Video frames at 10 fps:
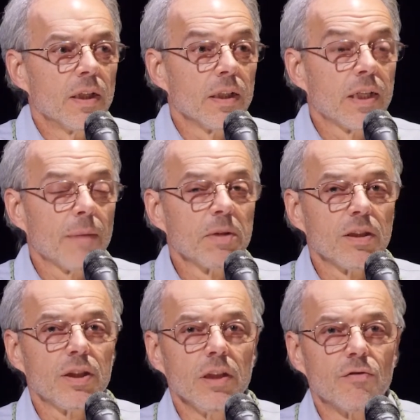and kept
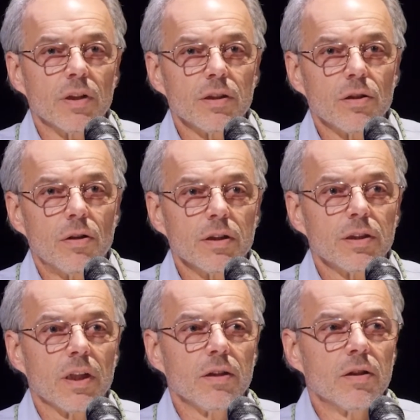it secret as long
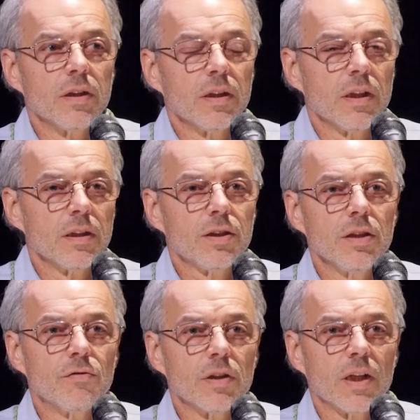as they could, and then the
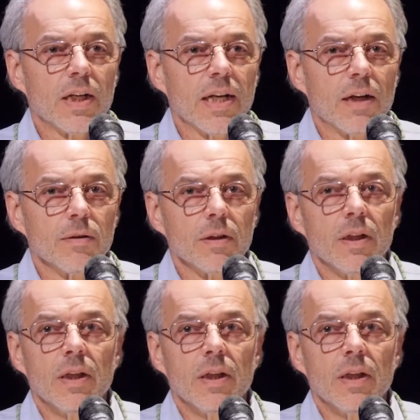secret got out.